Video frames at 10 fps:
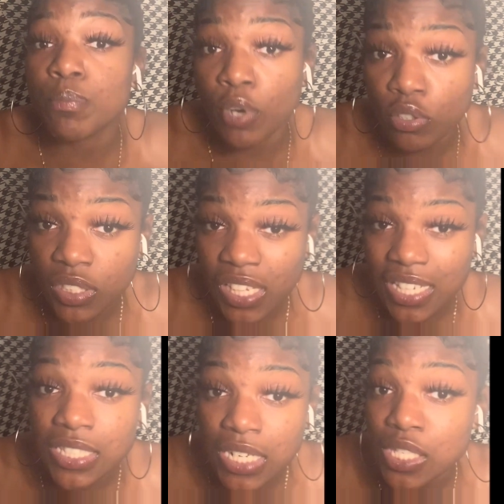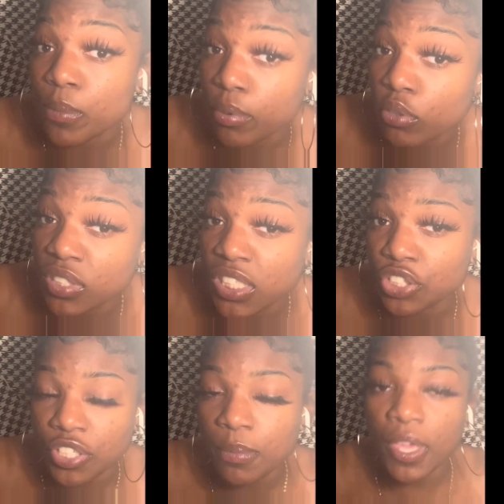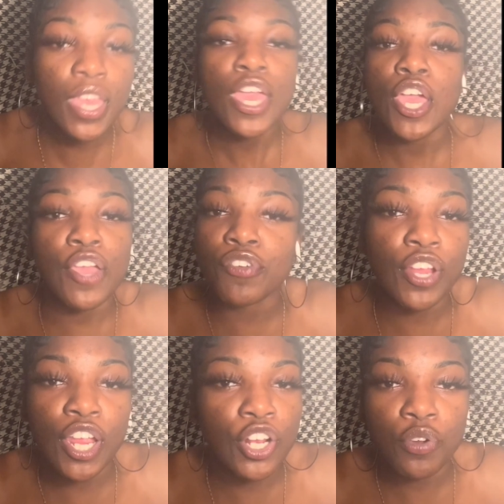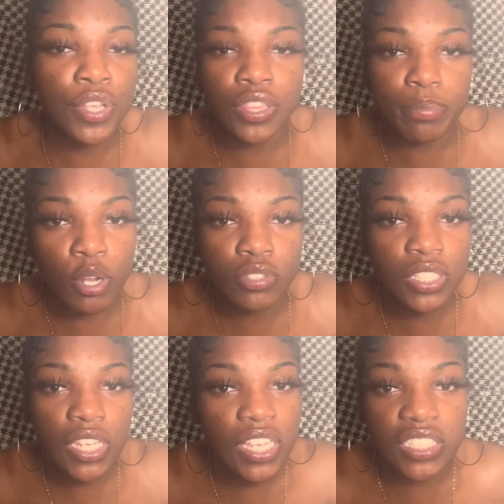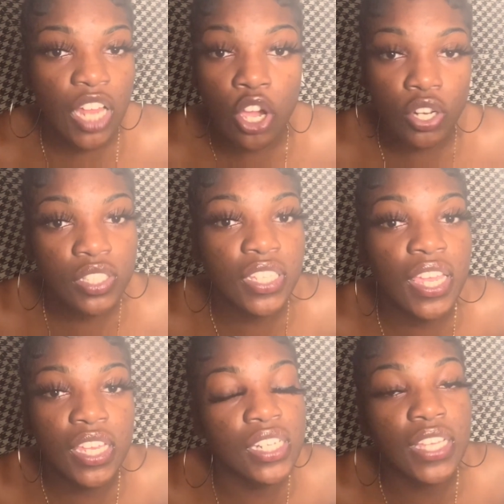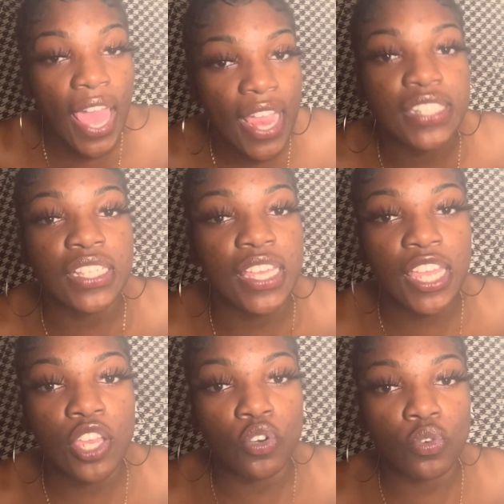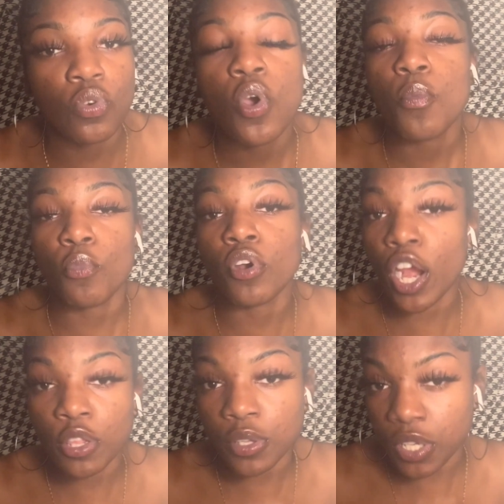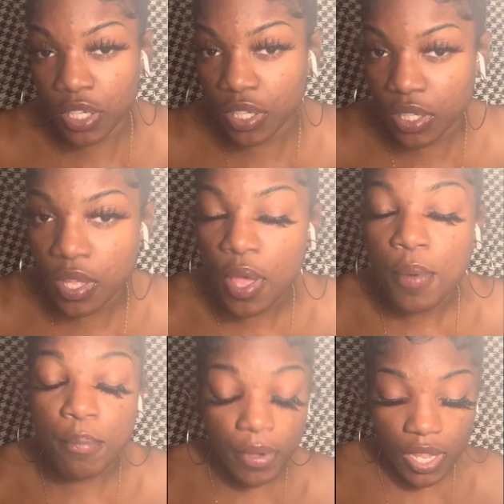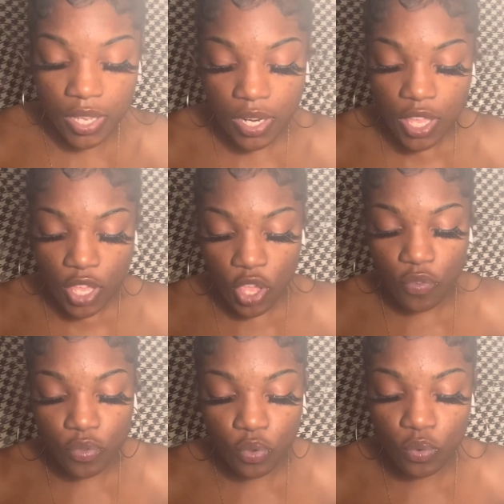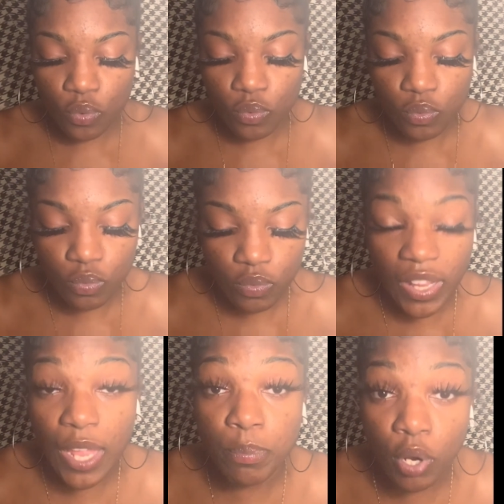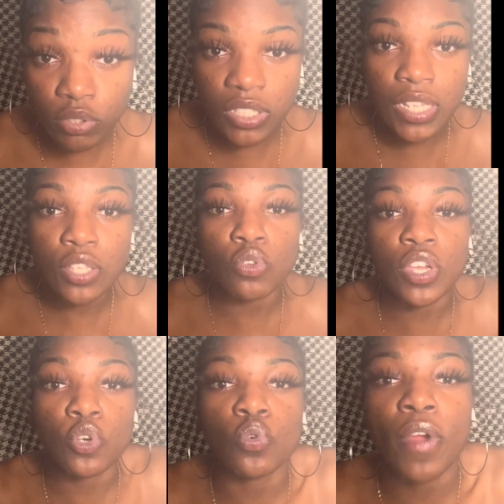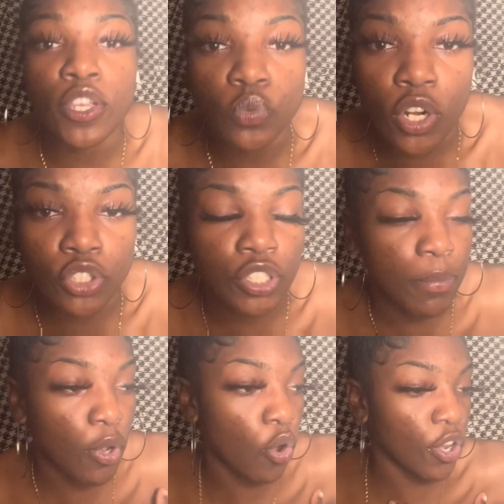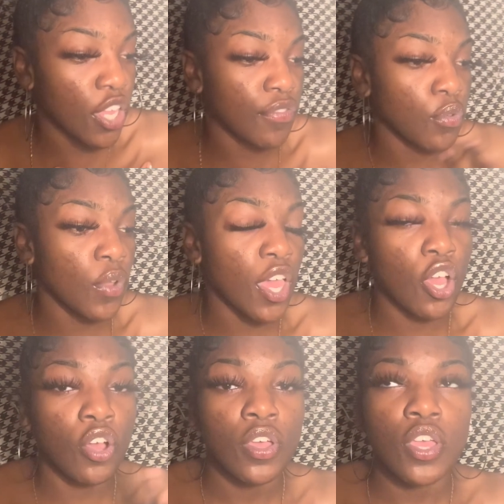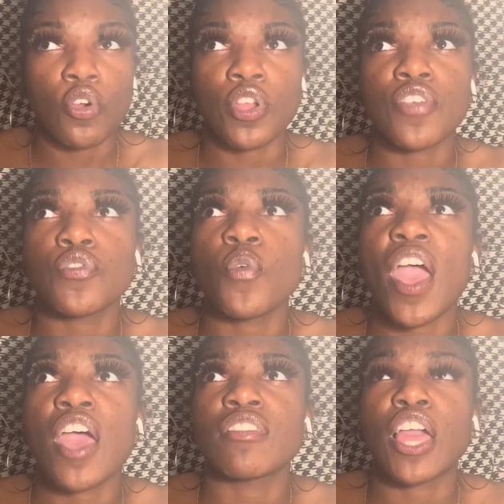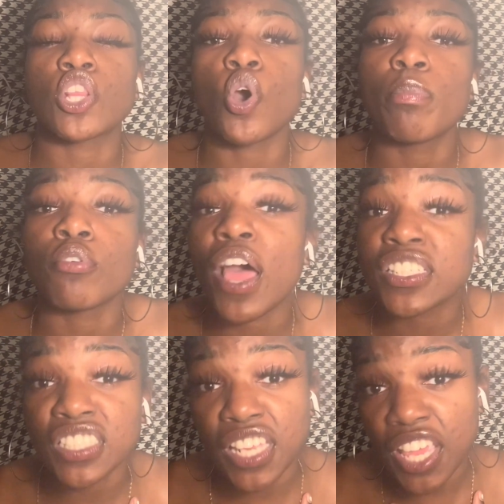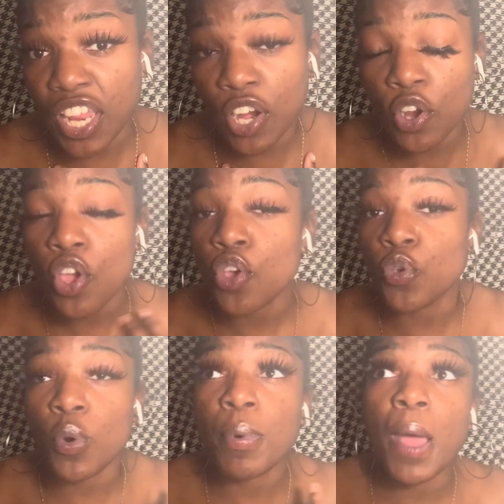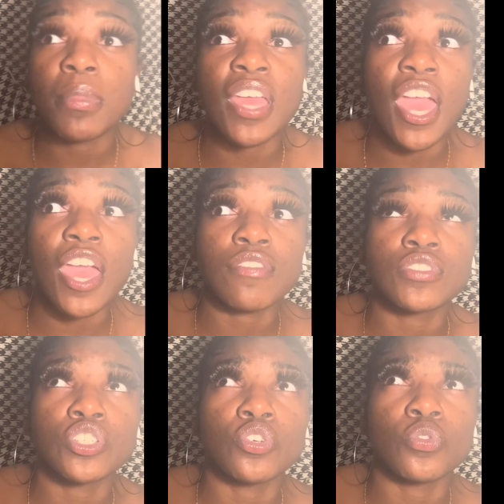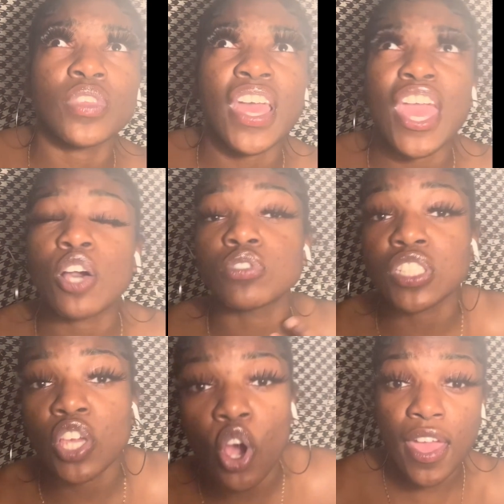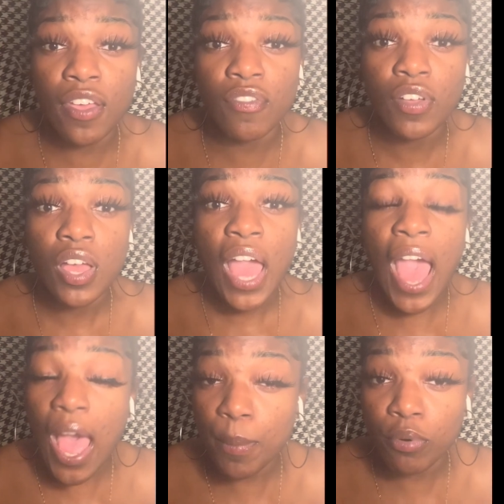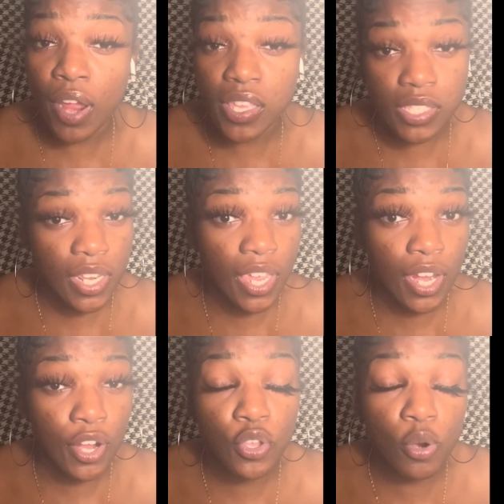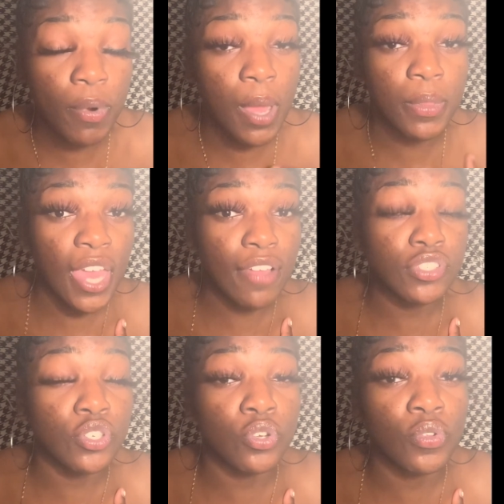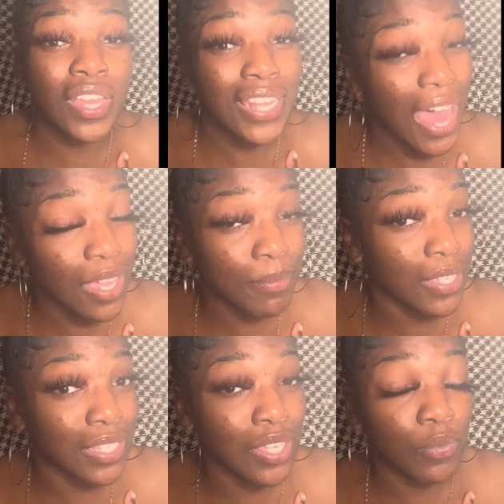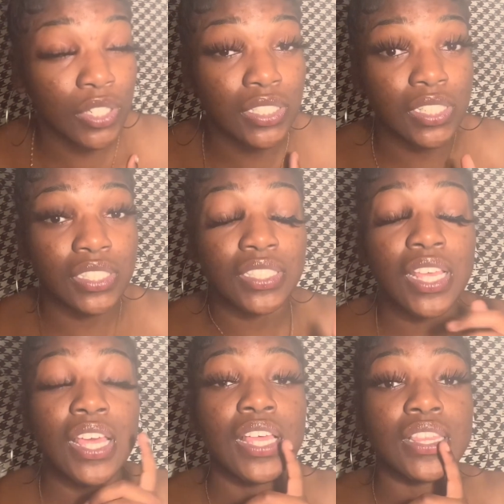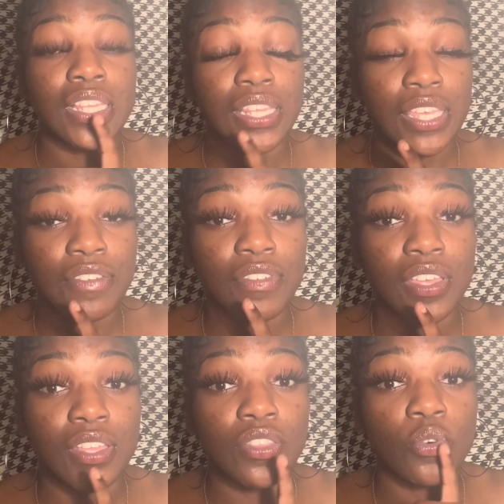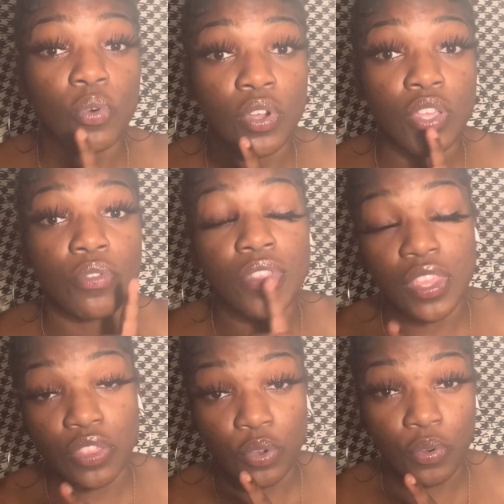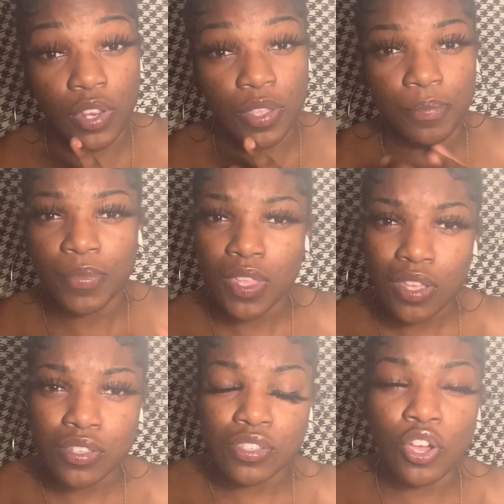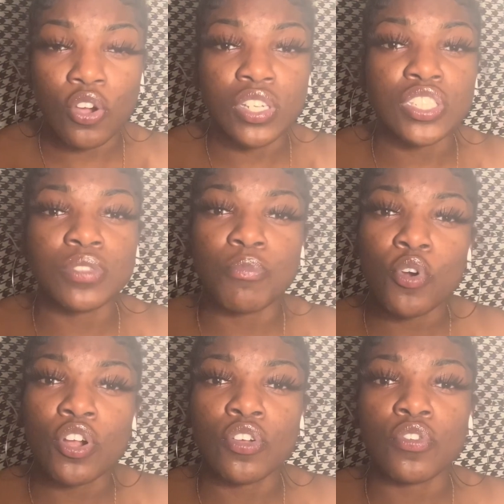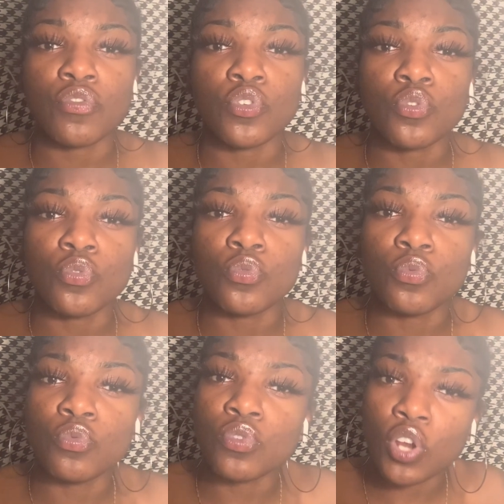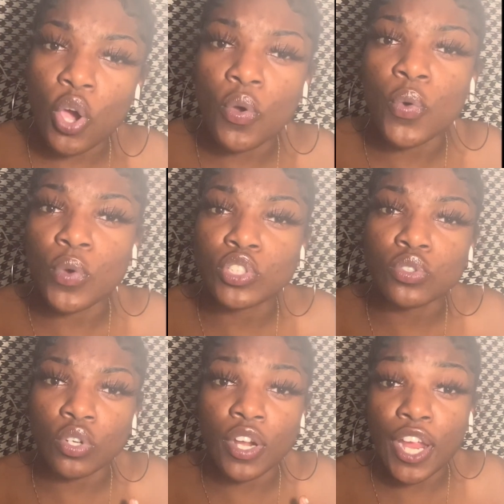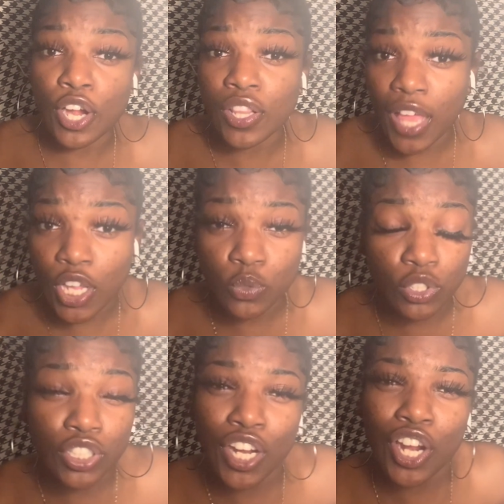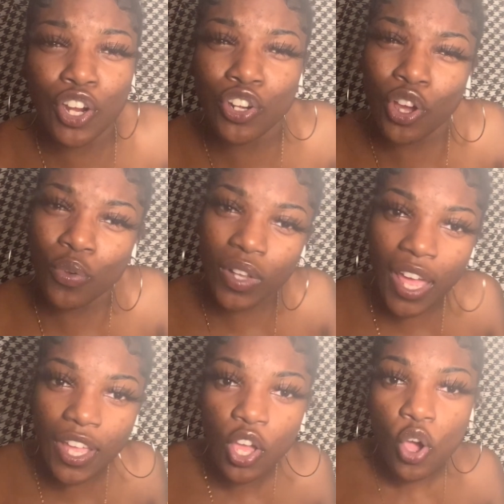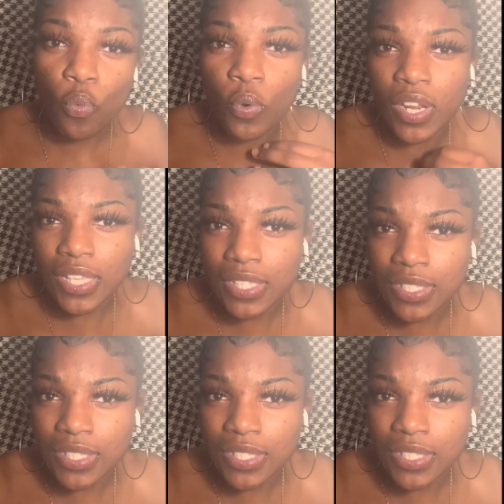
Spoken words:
protein, because it is a protein treatment, if your hair don't need the protein, it's not going to take, and it actually can do more harm than good. But if you like protein, you could do rice water treatment, or if you have like low porosity hair, you will probably have to do the LCO. High porosity hair, you'll probably have to do the lock method, which is the leave-in, the oil, then the cream. So it's more of you knowing what your hair likes, what your hair don't like, what it